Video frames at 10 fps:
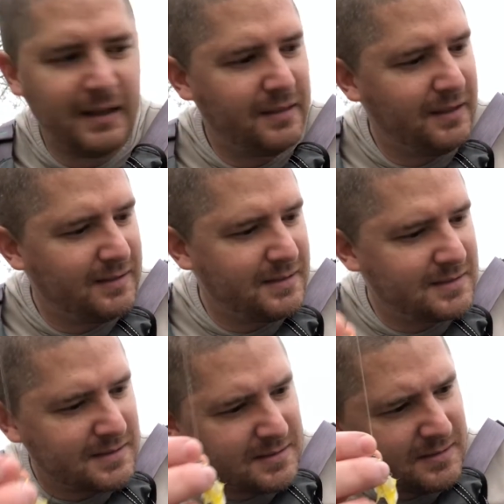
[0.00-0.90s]
I think this
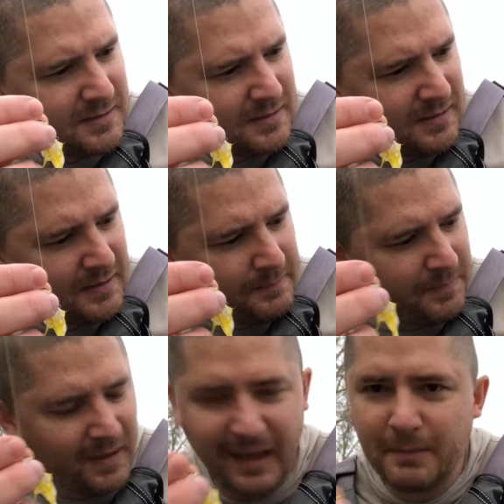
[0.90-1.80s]
is
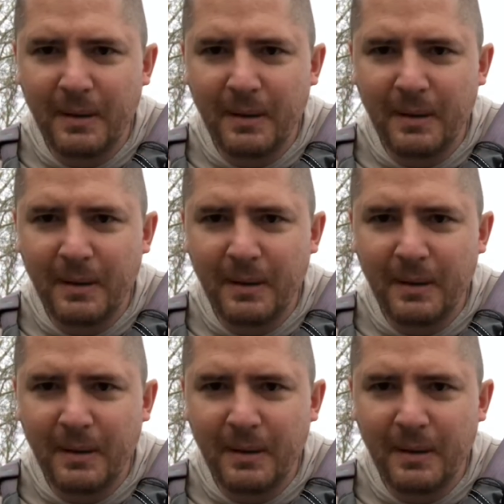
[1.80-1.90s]
8